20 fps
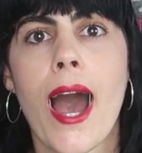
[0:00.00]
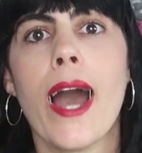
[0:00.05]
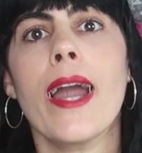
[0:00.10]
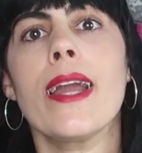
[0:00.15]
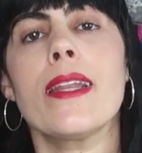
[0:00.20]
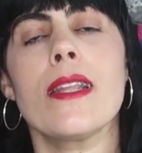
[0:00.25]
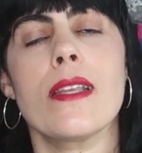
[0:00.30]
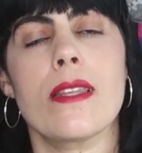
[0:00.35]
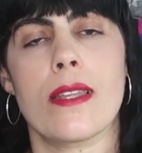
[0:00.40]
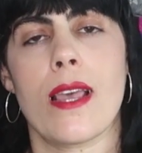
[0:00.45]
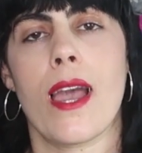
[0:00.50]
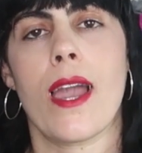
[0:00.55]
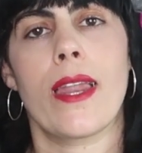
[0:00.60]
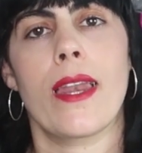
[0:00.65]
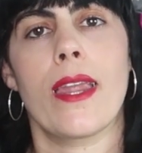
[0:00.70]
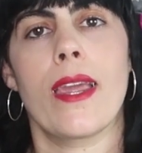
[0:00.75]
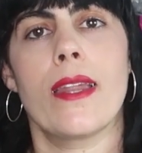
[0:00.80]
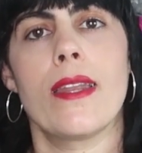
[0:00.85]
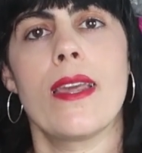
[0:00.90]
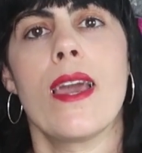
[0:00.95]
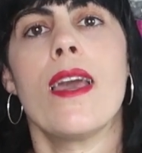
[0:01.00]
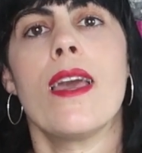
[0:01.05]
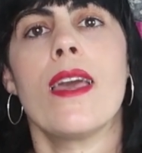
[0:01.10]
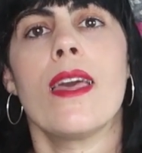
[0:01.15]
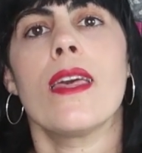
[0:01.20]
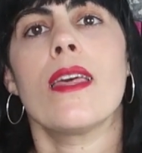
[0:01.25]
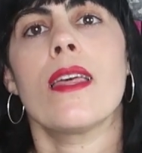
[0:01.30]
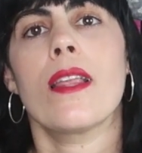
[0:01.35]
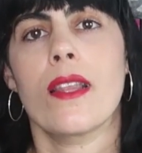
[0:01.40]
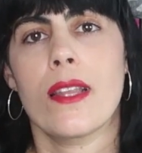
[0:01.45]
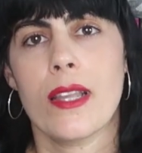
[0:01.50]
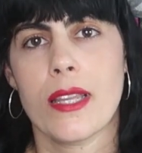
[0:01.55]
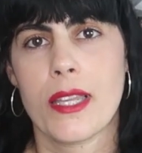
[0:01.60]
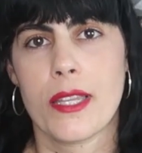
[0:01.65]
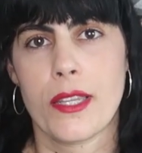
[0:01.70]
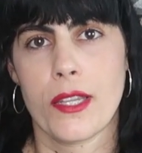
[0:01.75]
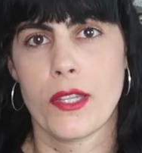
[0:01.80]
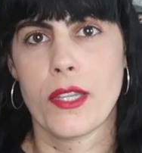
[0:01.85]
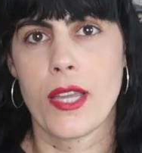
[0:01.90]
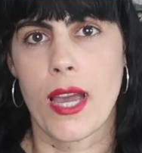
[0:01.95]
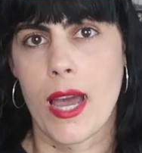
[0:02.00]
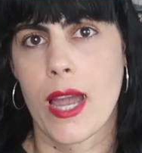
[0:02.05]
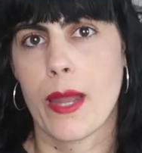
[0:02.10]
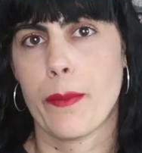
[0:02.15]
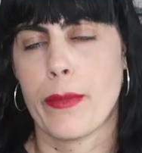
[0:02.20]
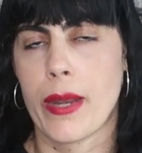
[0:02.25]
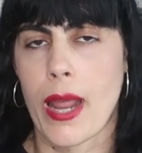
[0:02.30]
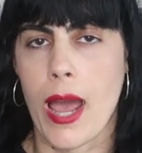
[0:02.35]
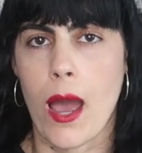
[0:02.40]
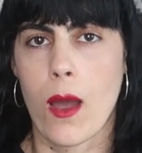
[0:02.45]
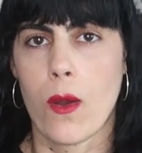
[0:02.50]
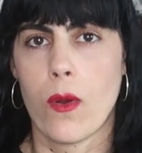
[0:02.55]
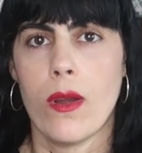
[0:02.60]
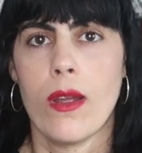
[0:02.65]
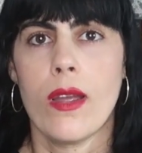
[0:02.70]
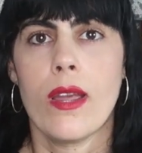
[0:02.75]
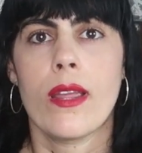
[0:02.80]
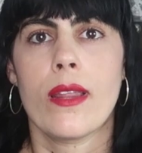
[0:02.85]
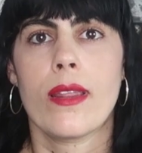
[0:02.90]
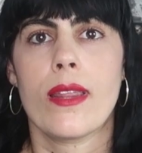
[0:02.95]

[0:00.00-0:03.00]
I decided this is the time now.